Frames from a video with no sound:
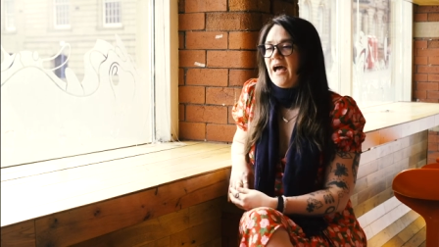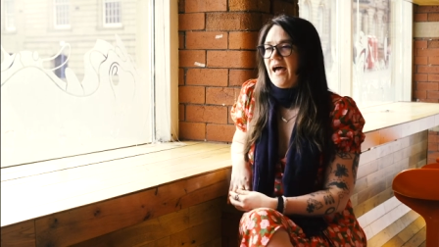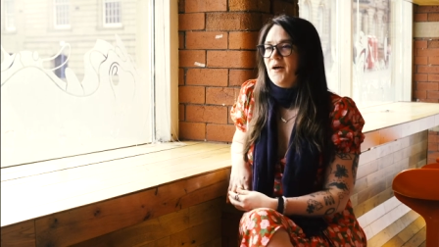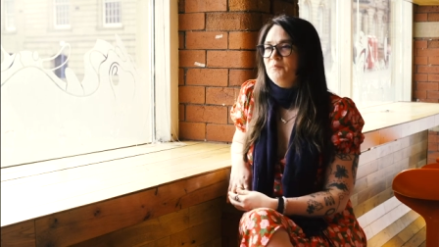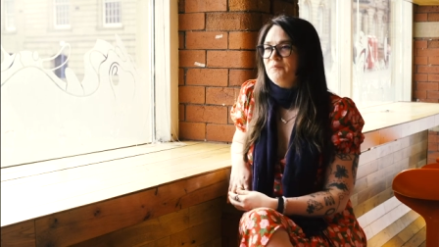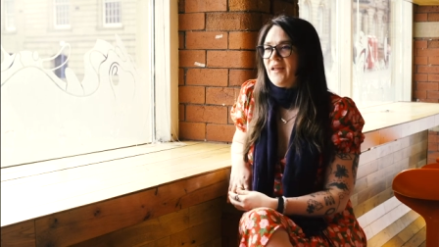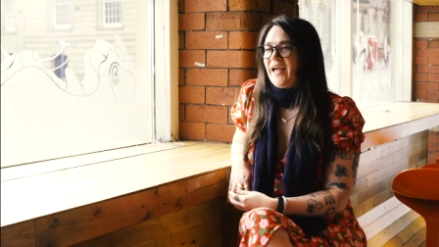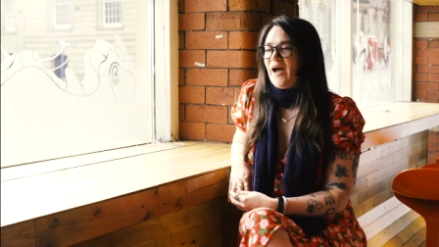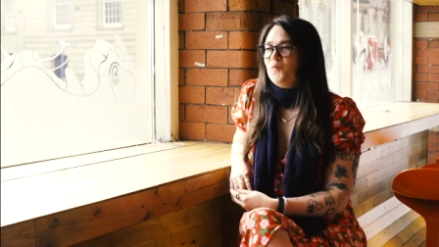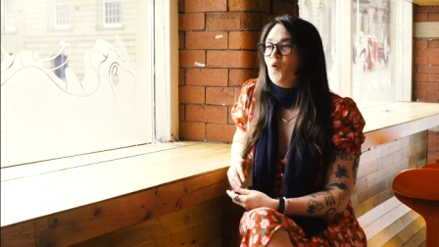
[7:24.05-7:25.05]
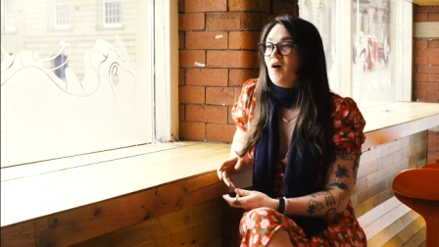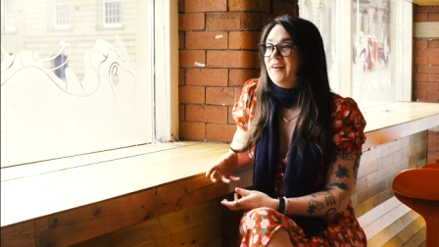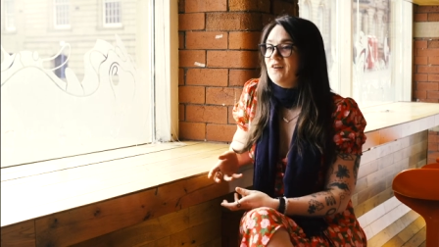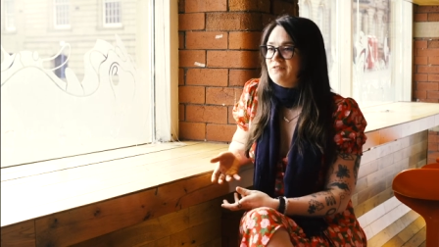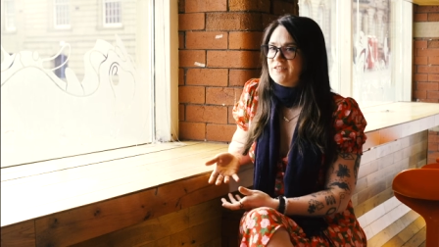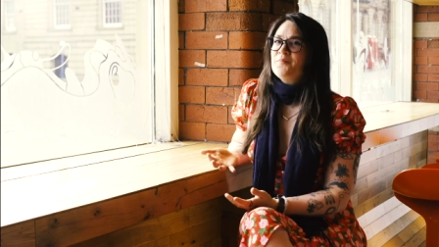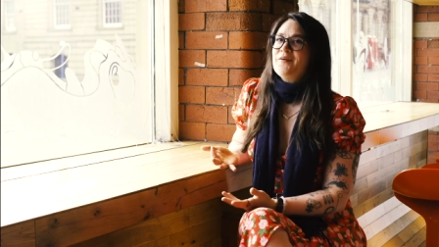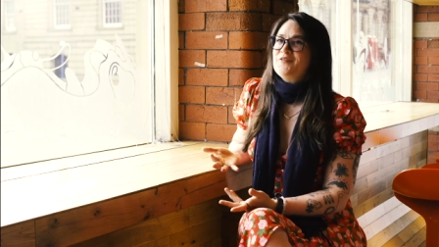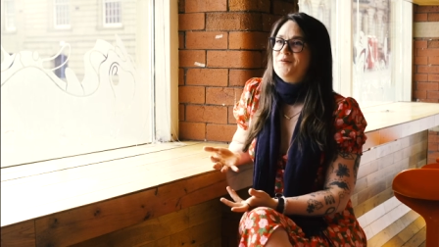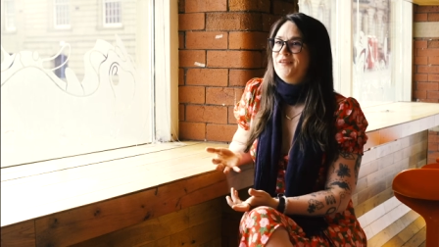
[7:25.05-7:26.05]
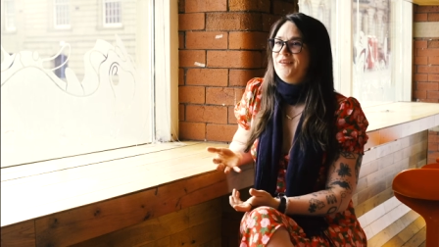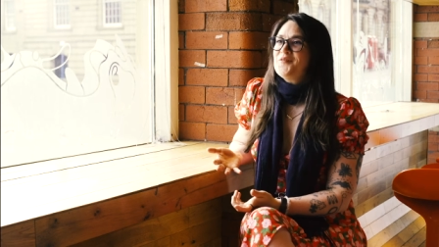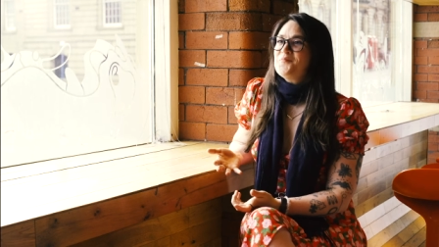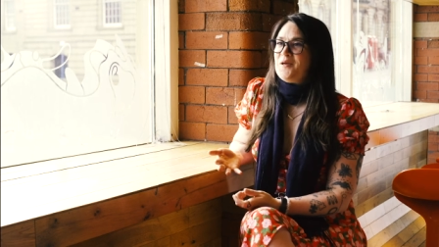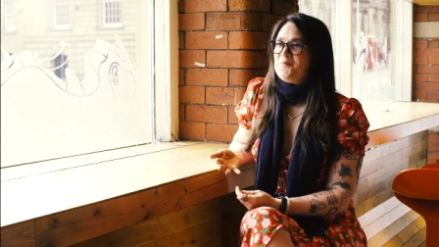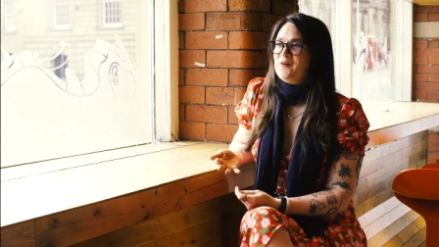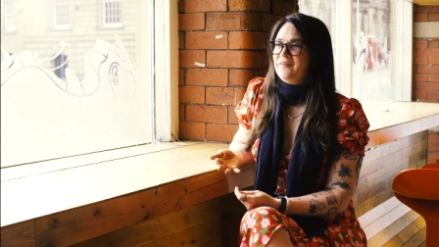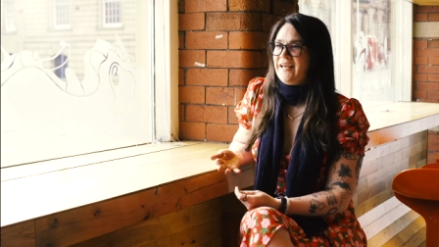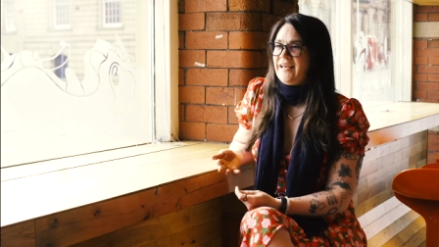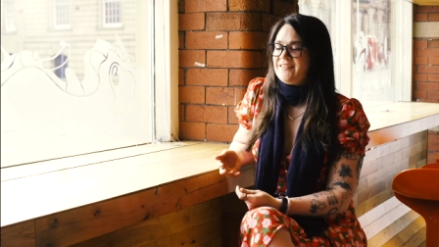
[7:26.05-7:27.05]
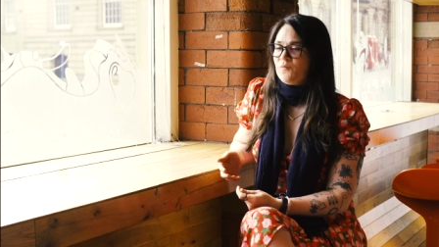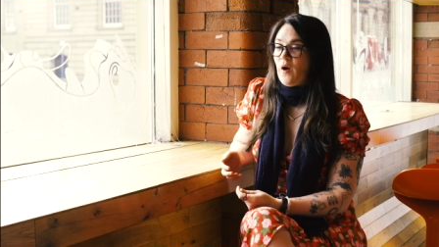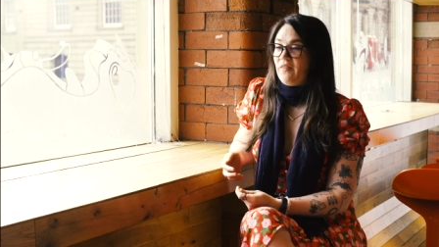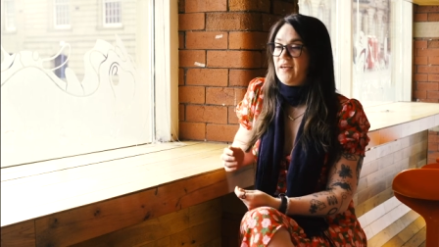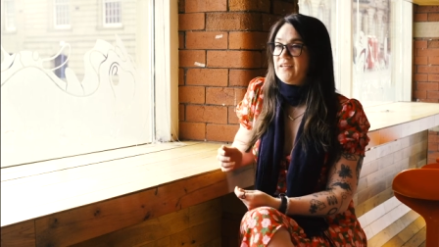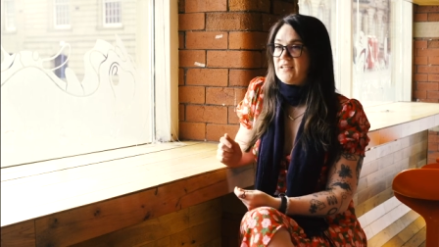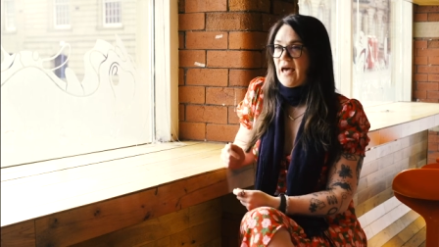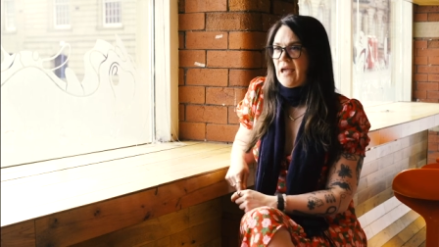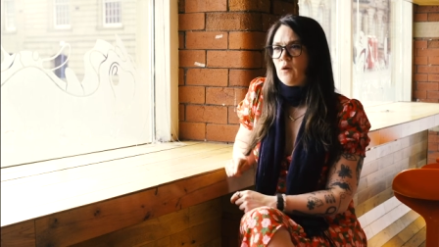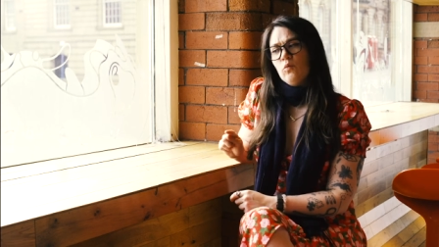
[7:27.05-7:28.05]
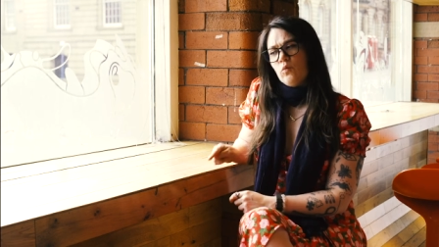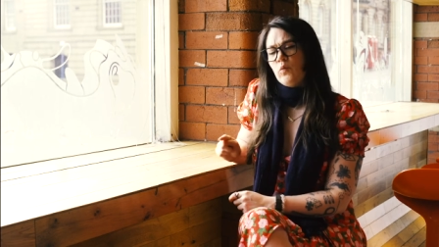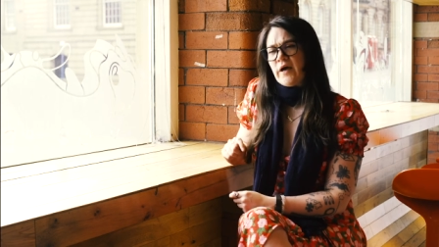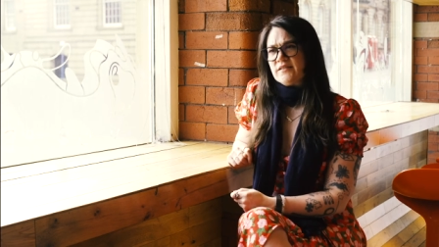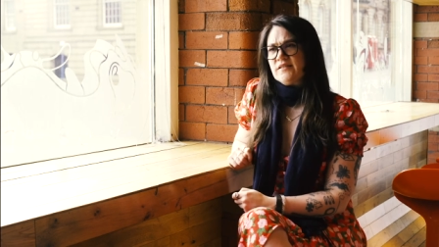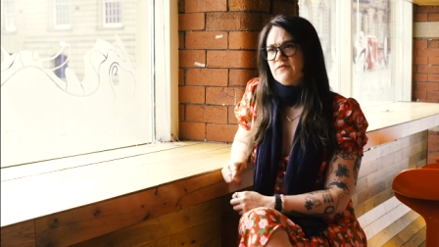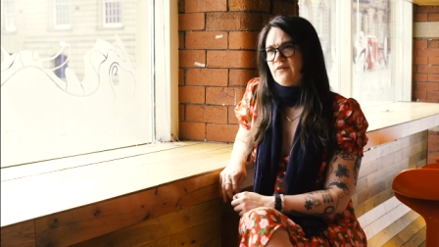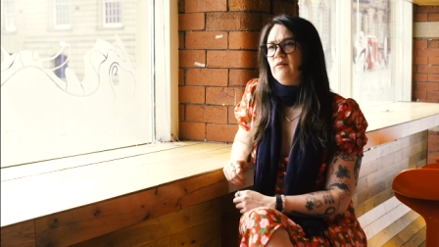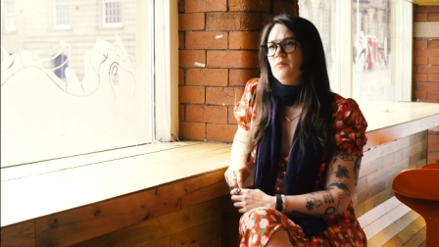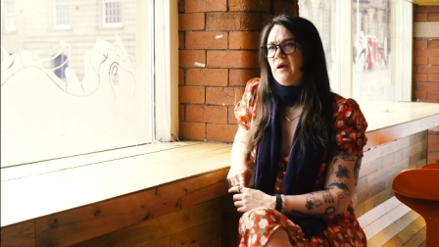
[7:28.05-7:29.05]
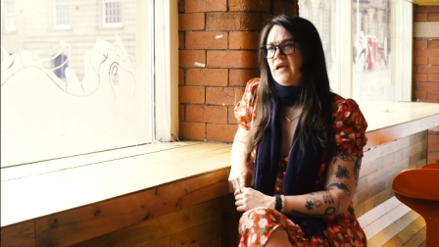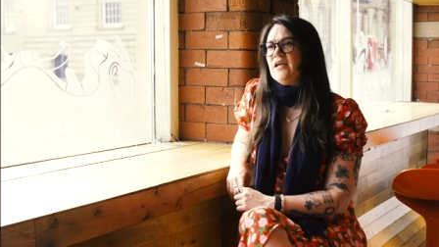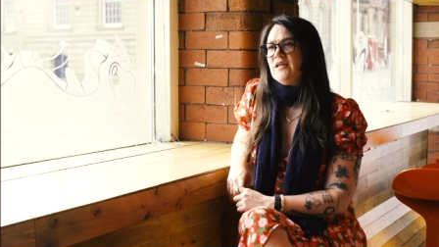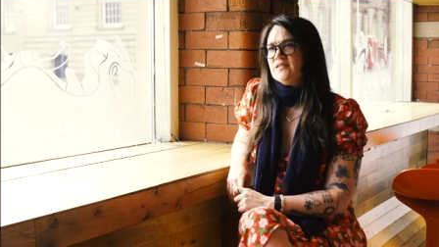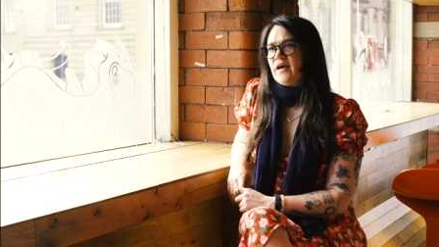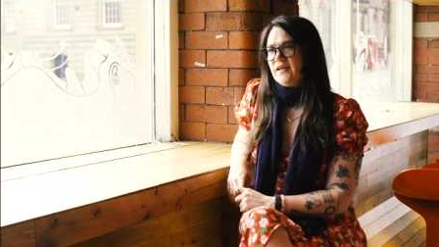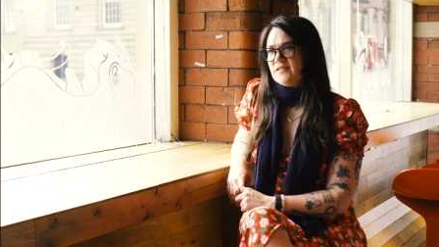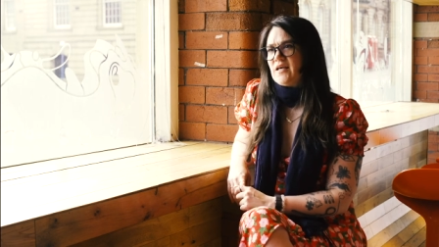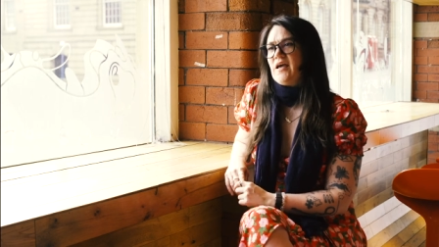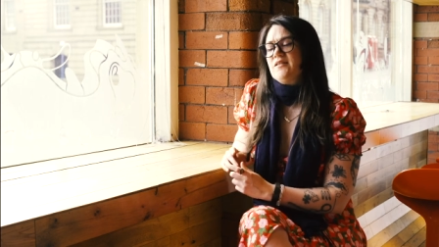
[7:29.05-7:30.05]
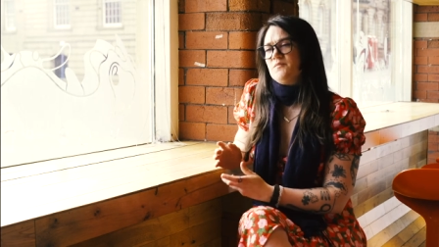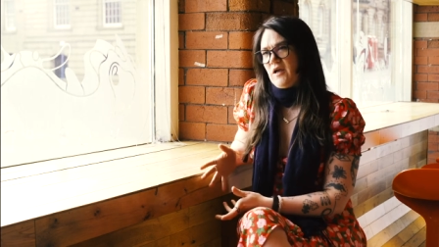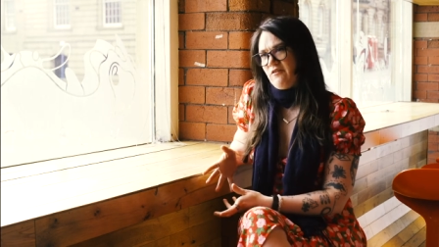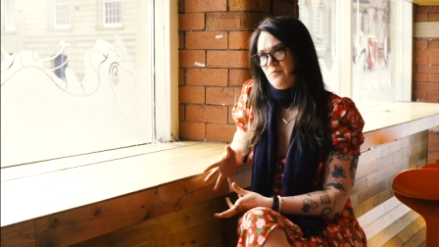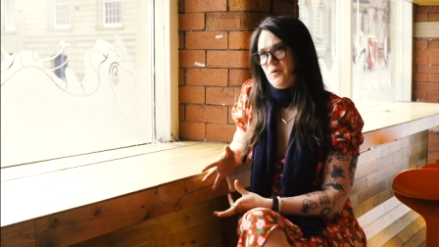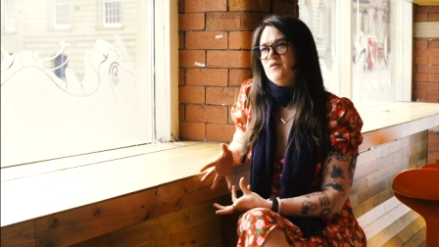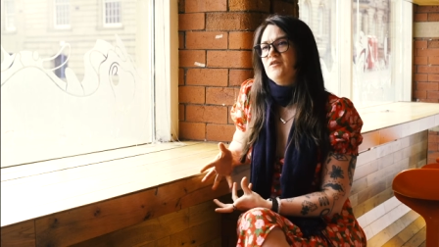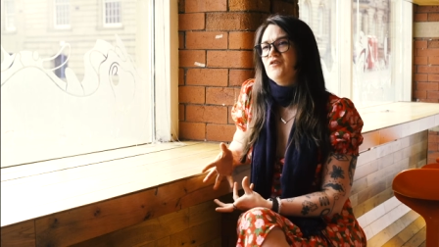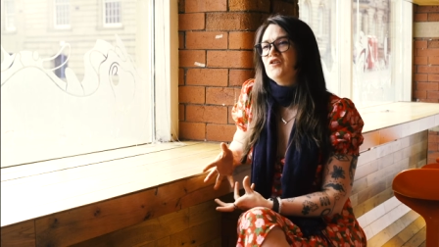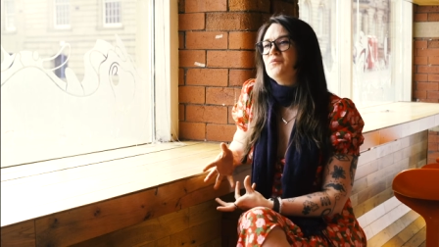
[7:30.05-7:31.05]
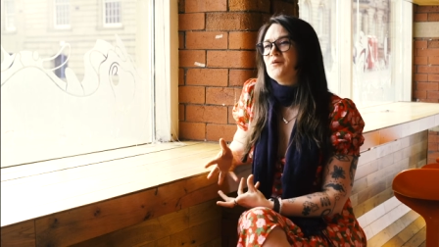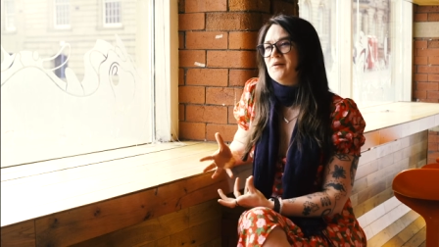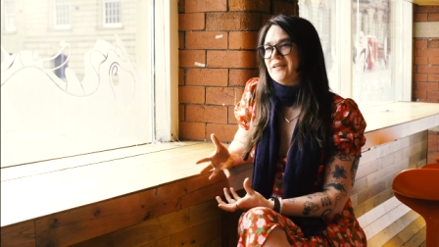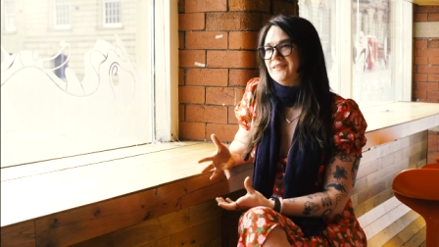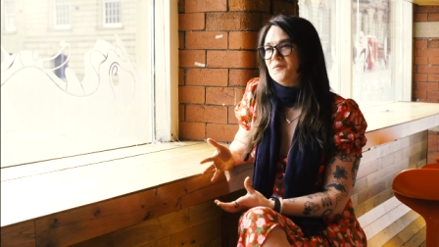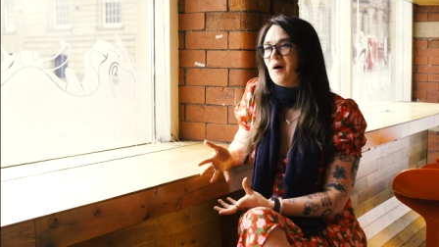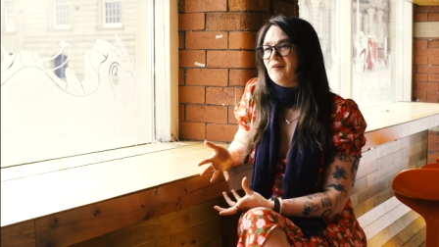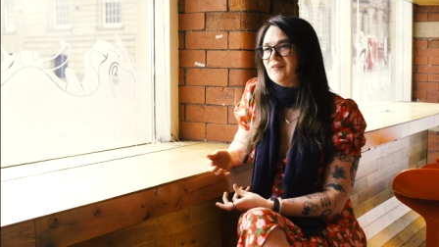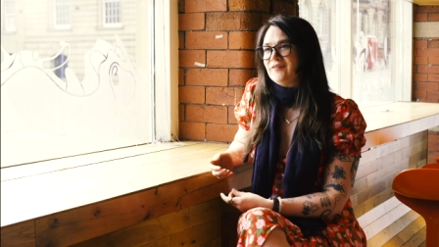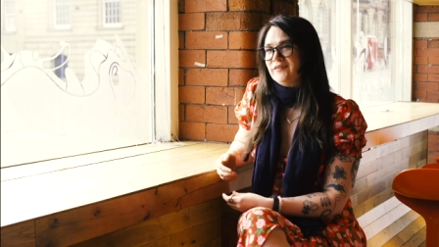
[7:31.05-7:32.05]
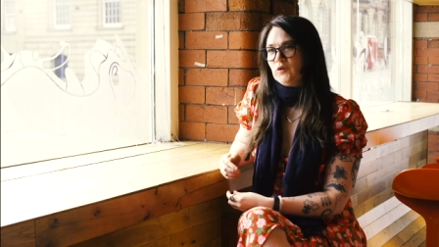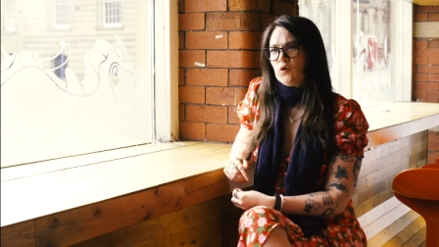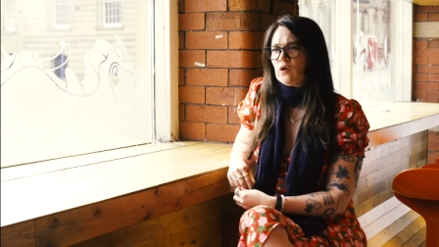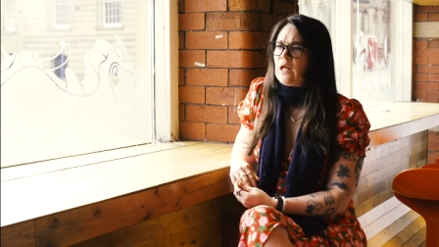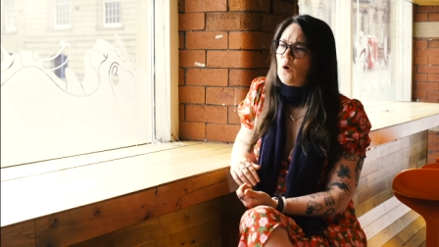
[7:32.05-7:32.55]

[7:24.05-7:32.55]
Um, and what I love, especially with young people, is when they say, Where's this felt made? I can say it's made from post consumer plastic bottles, or